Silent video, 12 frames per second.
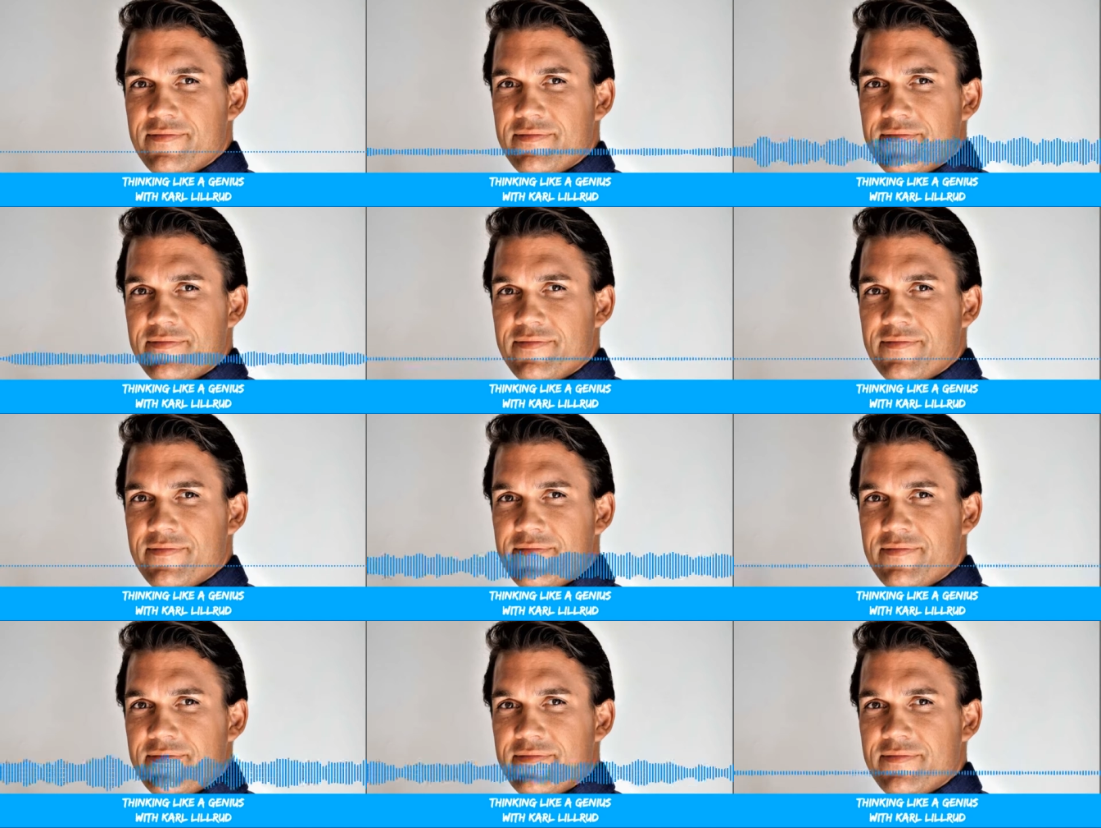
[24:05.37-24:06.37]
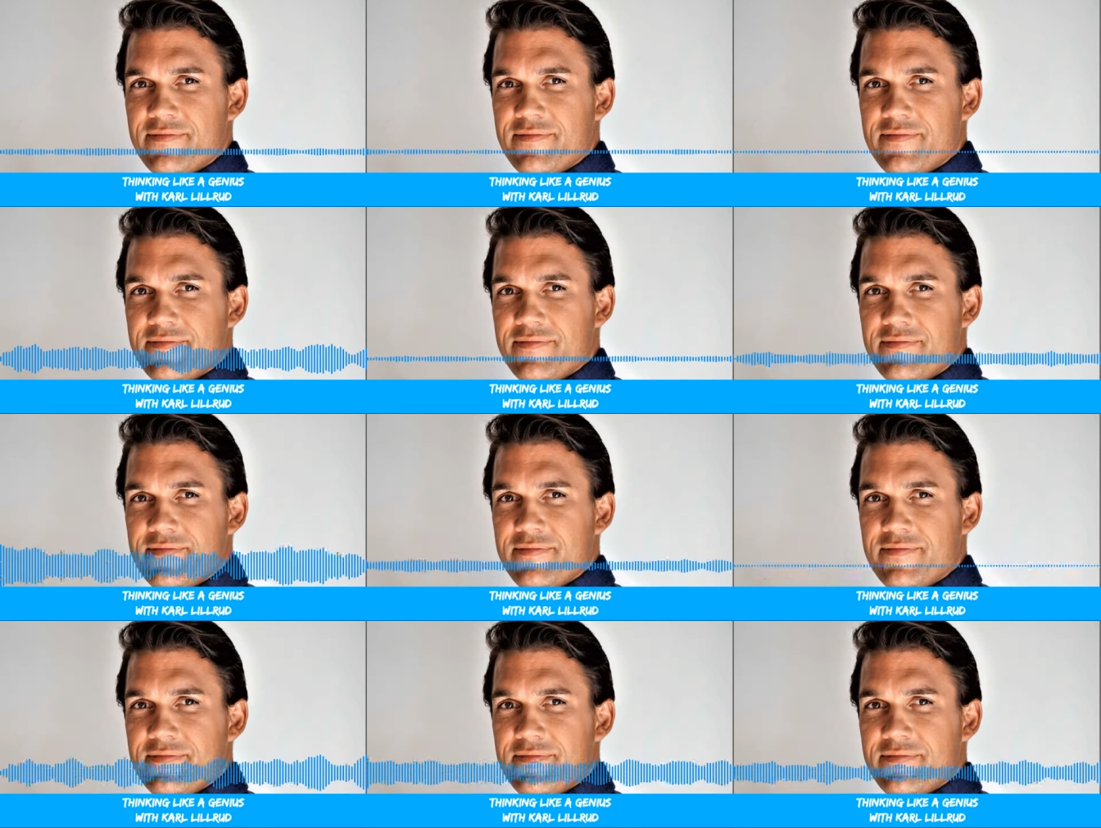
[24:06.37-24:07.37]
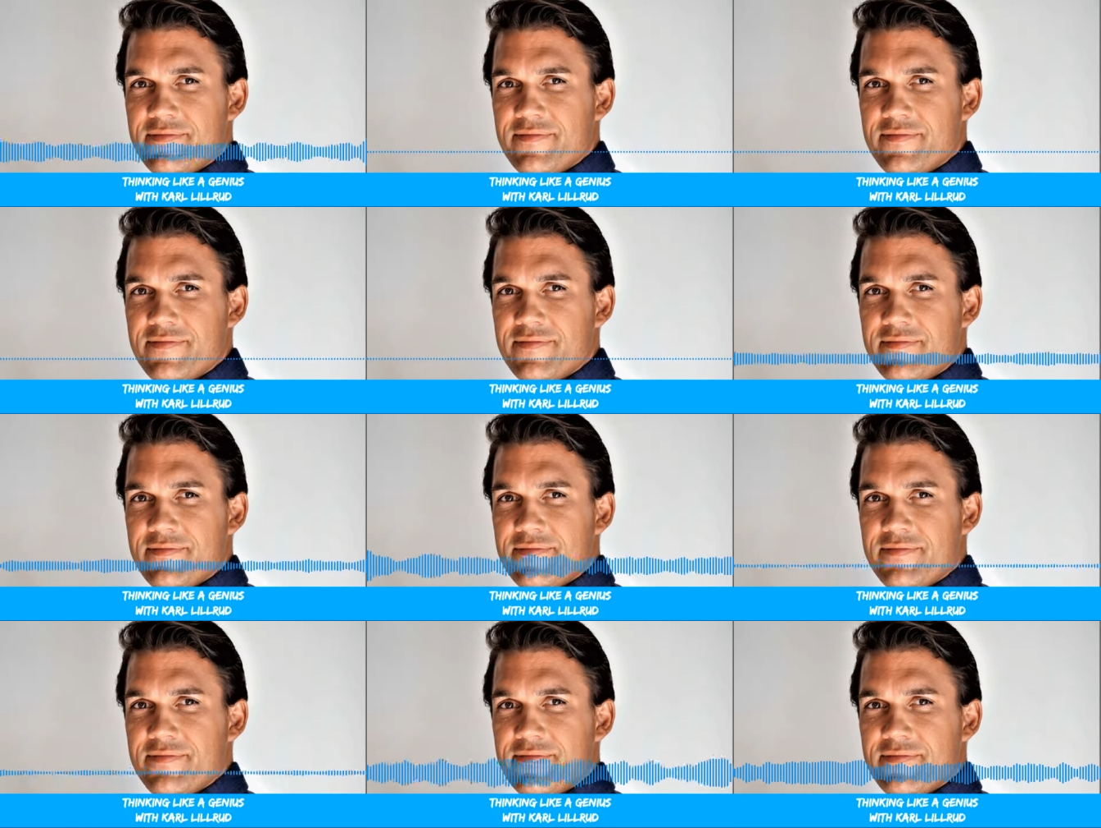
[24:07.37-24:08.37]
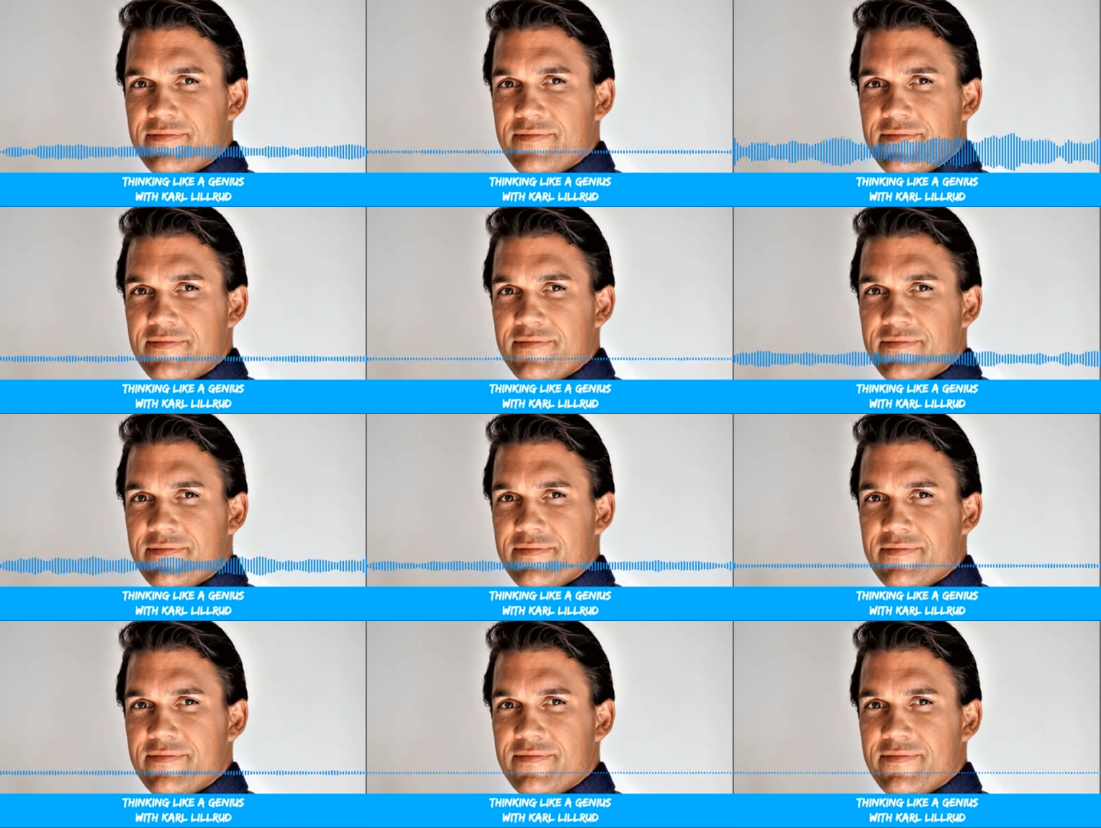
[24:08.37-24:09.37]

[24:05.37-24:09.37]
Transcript: Yeah. Which is exactly what you are talking about.